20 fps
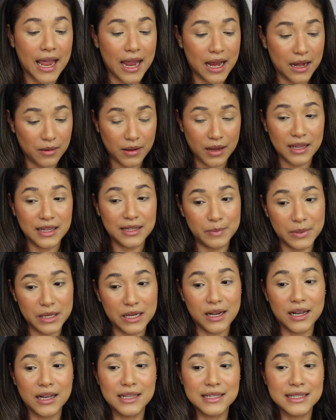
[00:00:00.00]
and it's
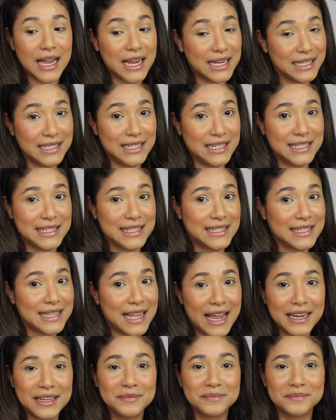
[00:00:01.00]
because I didn't
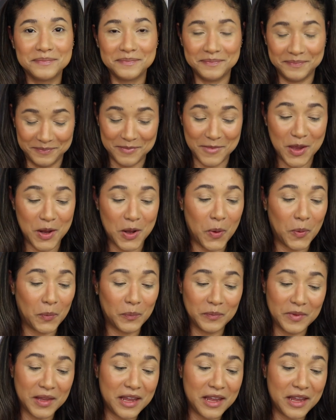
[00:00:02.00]
set, you know,